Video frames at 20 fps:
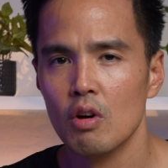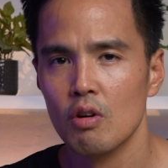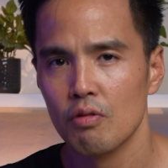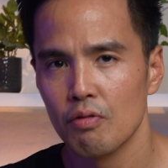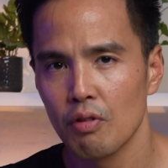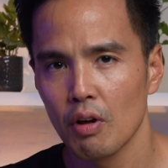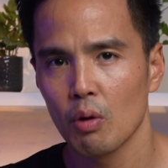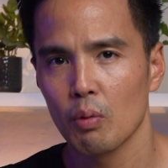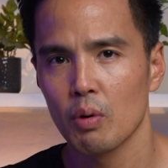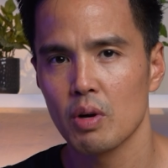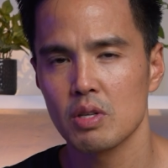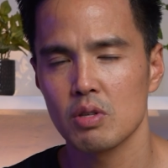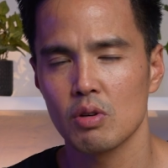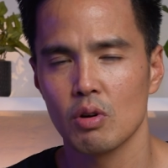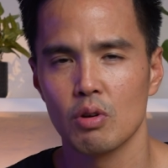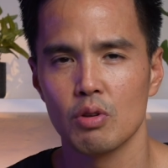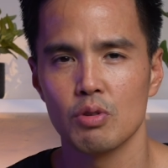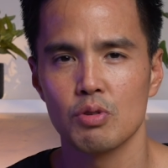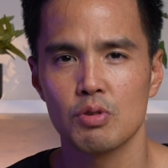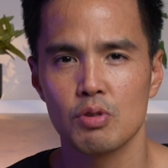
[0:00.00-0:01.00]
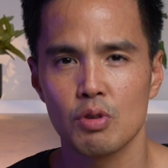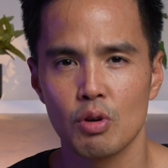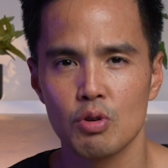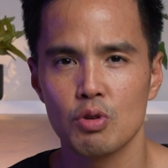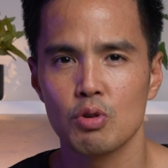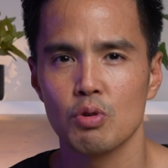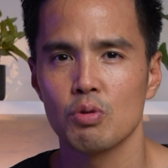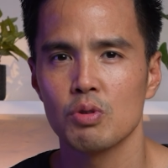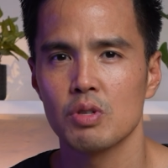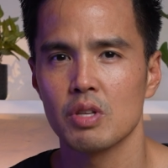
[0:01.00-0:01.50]
Follow us on
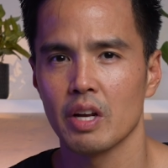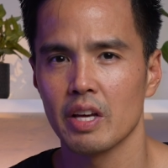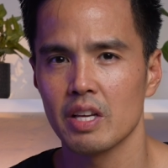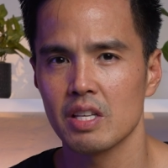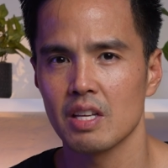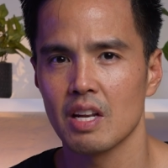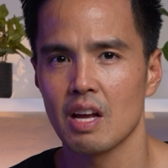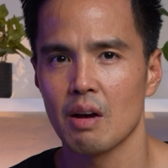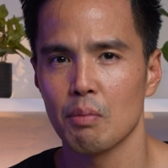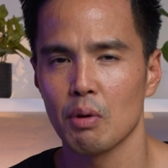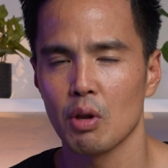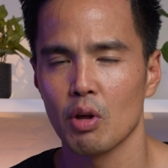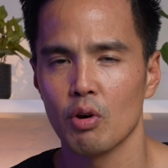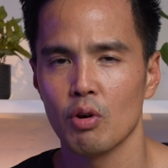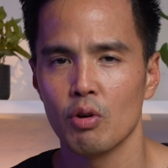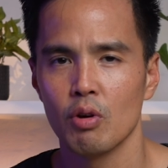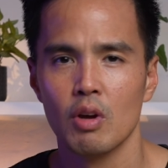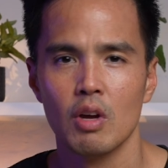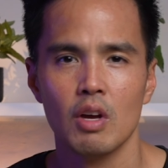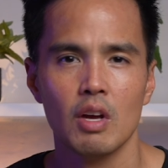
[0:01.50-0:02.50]
socials, the links are down below,